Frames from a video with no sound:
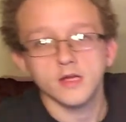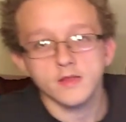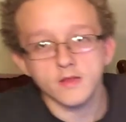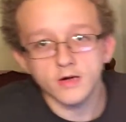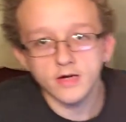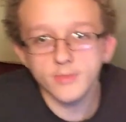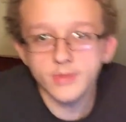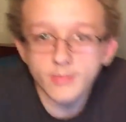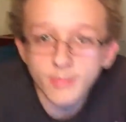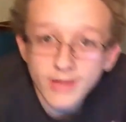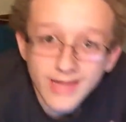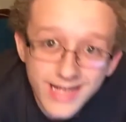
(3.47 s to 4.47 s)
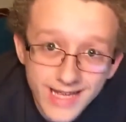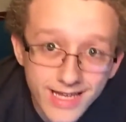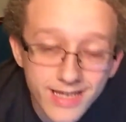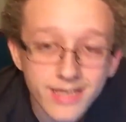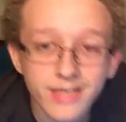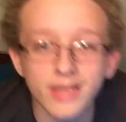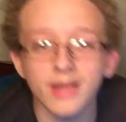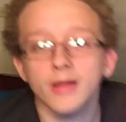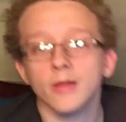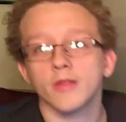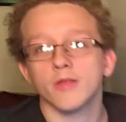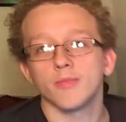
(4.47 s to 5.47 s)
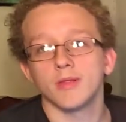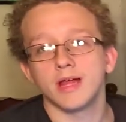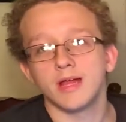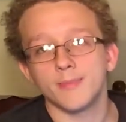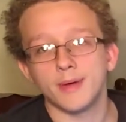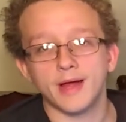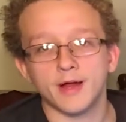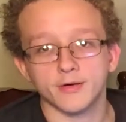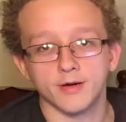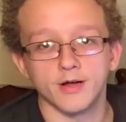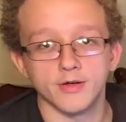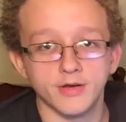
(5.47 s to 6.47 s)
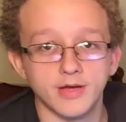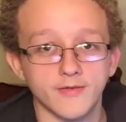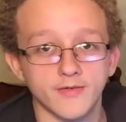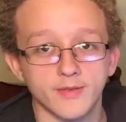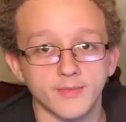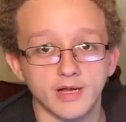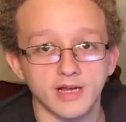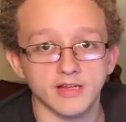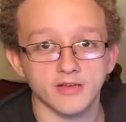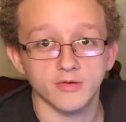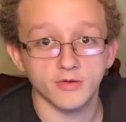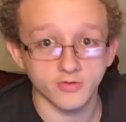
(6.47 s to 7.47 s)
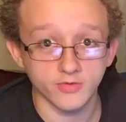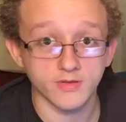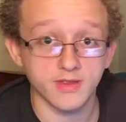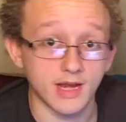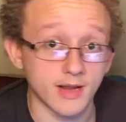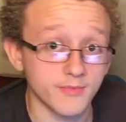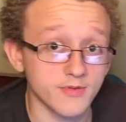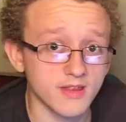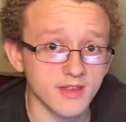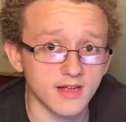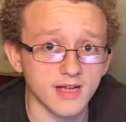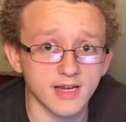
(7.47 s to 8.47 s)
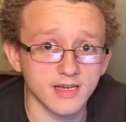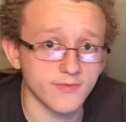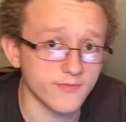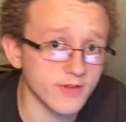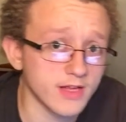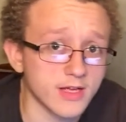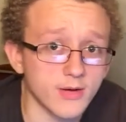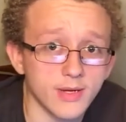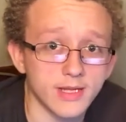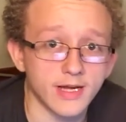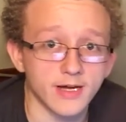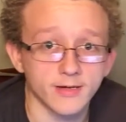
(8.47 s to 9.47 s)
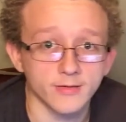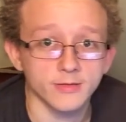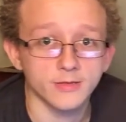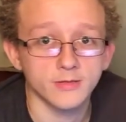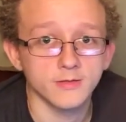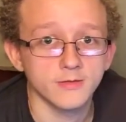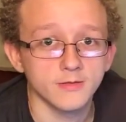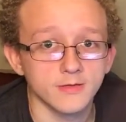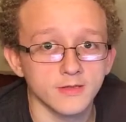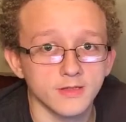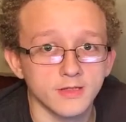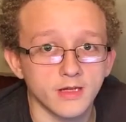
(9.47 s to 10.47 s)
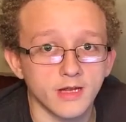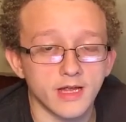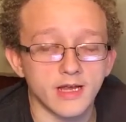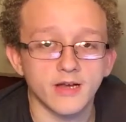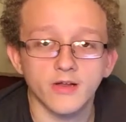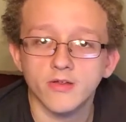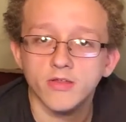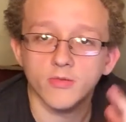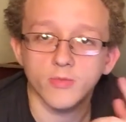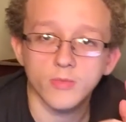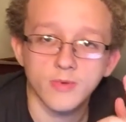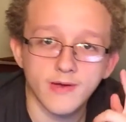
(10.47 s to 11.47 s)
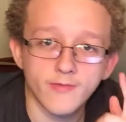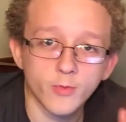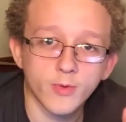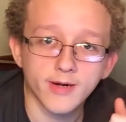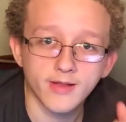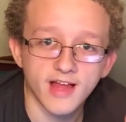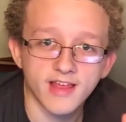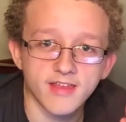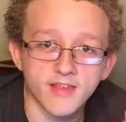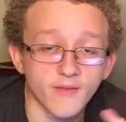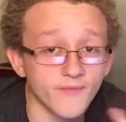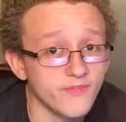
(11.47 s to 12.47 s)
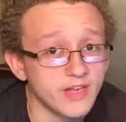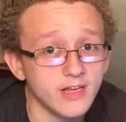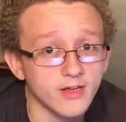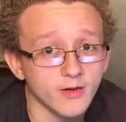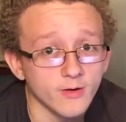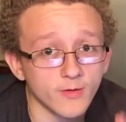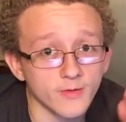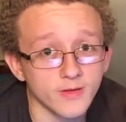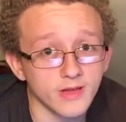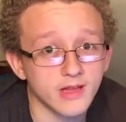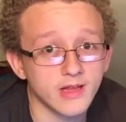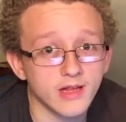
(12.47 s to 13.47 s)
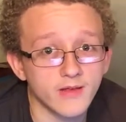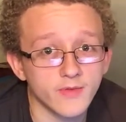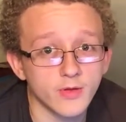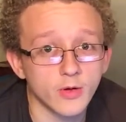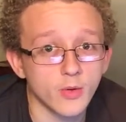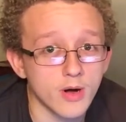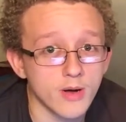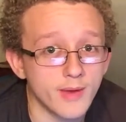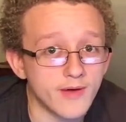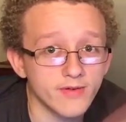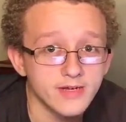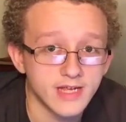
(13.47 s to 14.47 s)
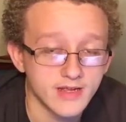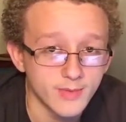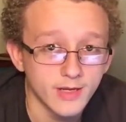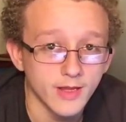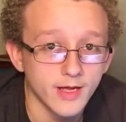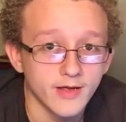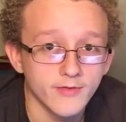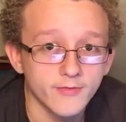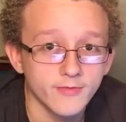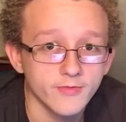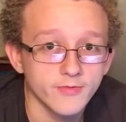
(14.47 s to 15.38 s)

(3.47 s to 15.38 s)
Sorry I'm in a bland, this bland background and everything. Not at the usual setup, just because I kind of didn't feel like going there. And I also never wear glasses on video, even though I wear them every day in my life.